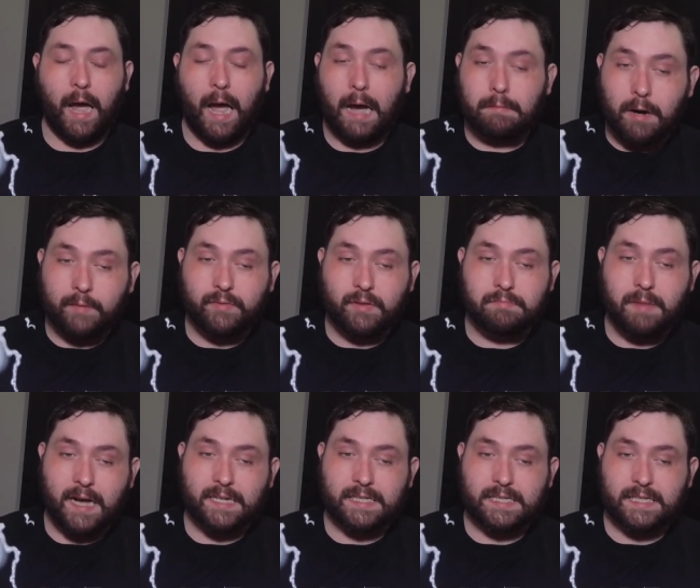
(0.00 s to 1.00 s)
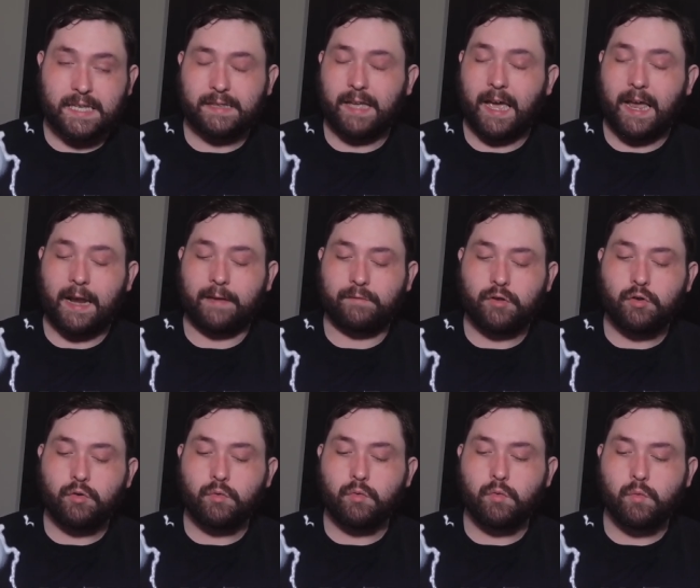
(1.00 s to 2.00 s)
I'm of the mindset that if
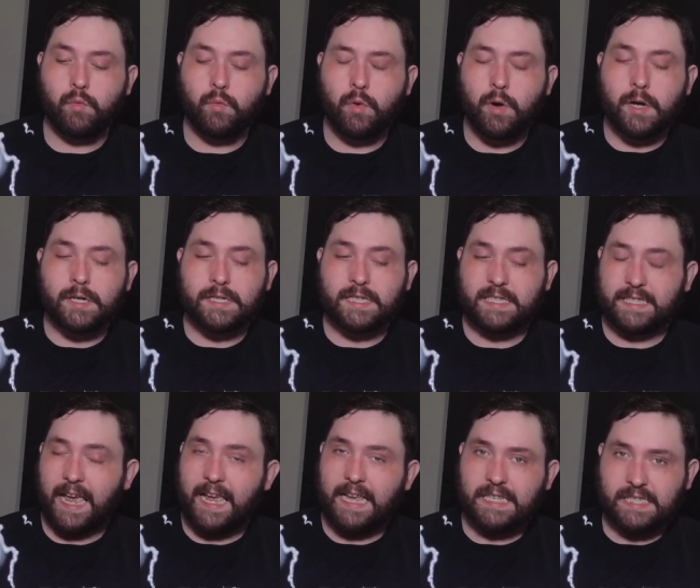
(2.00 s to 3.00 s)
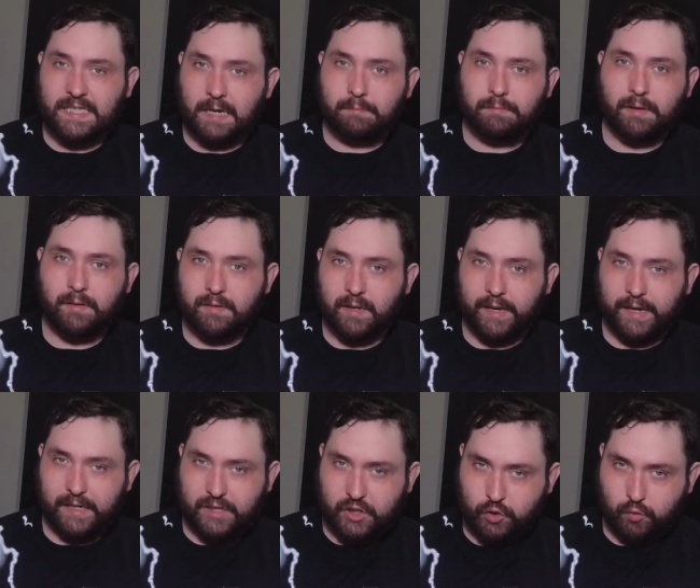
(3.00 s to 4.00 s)
you say something
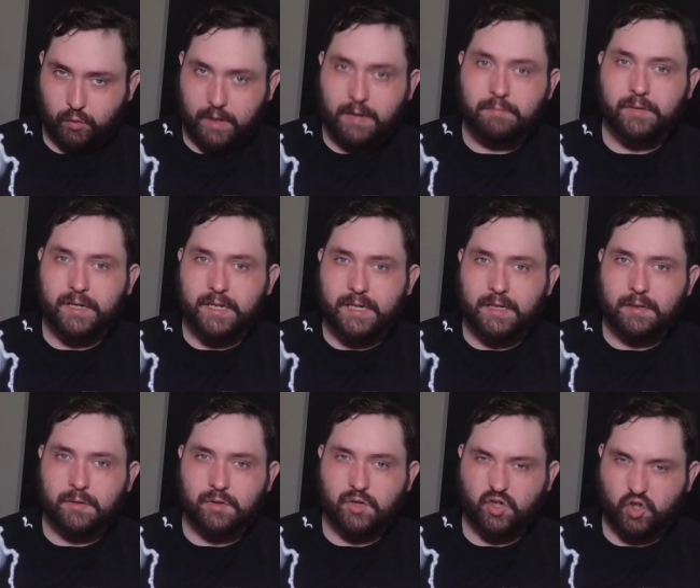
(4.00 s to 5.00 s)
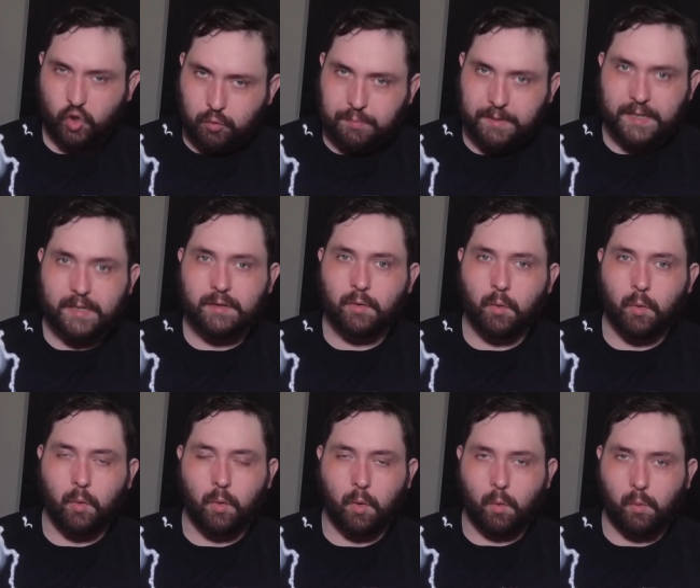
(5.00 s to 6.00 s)
extremely stupid
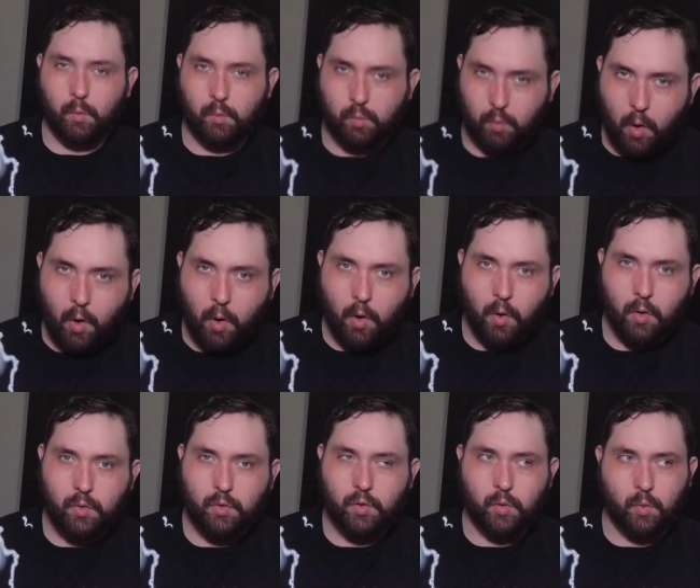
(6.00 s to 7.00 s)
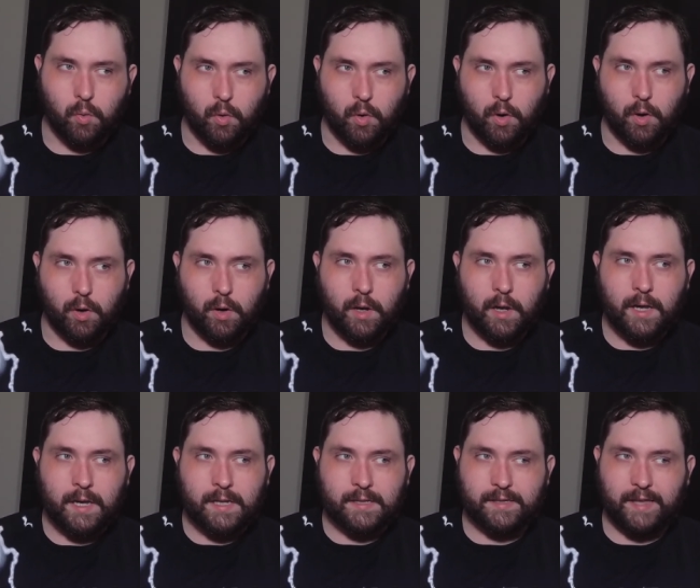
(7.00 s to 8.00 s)
or wrong or
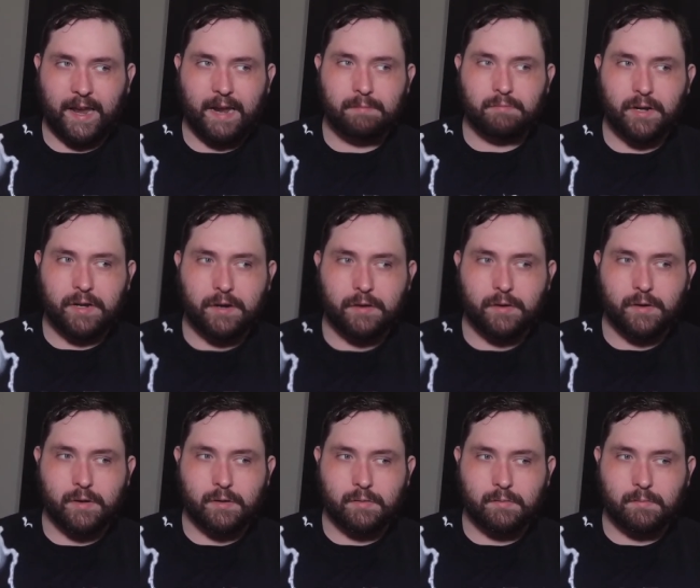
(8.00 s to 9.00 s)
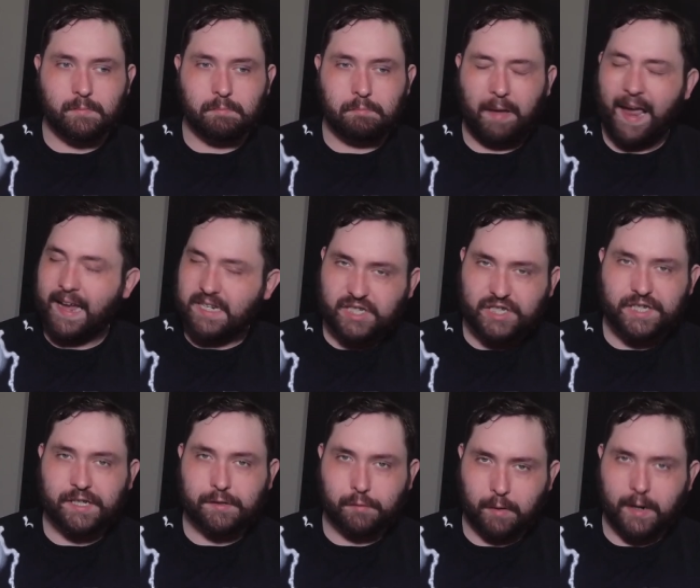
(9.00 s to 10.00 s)
damn near
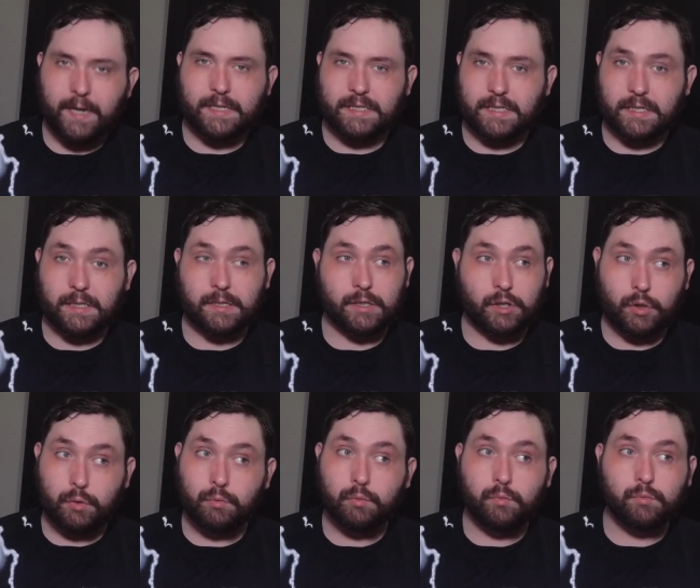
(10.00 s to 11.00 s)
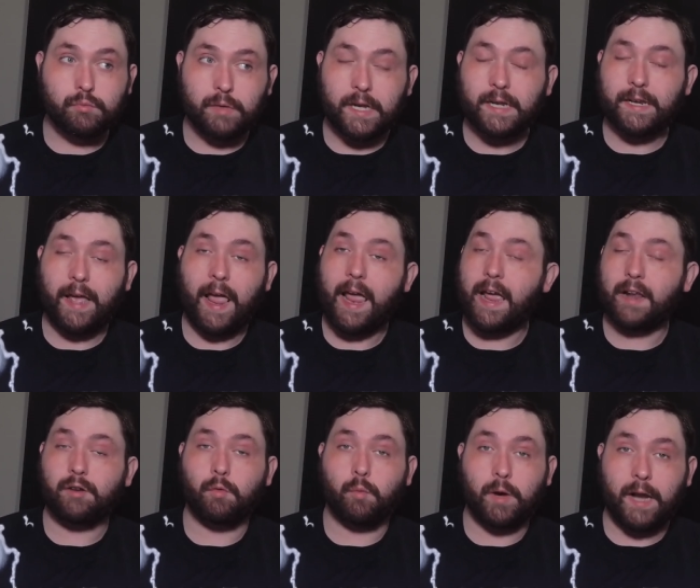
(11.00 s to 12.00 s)
batshit crazy, you need to
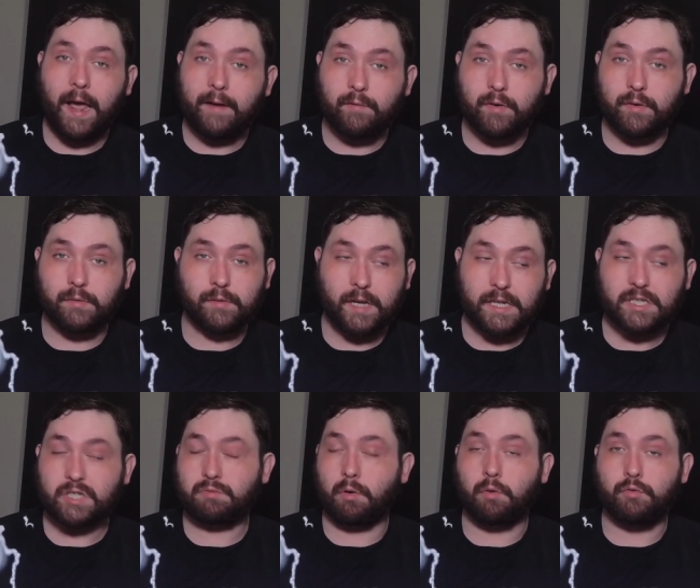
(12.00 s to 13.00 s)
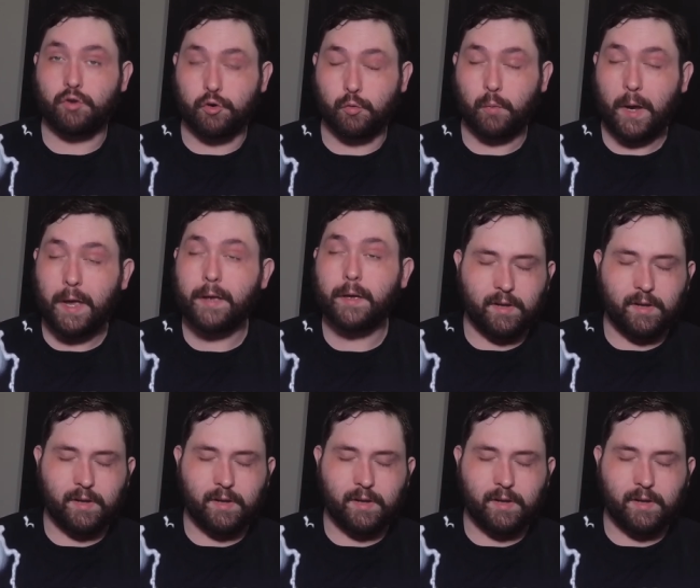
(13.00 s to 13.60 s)
handle whatever gets thrown your way.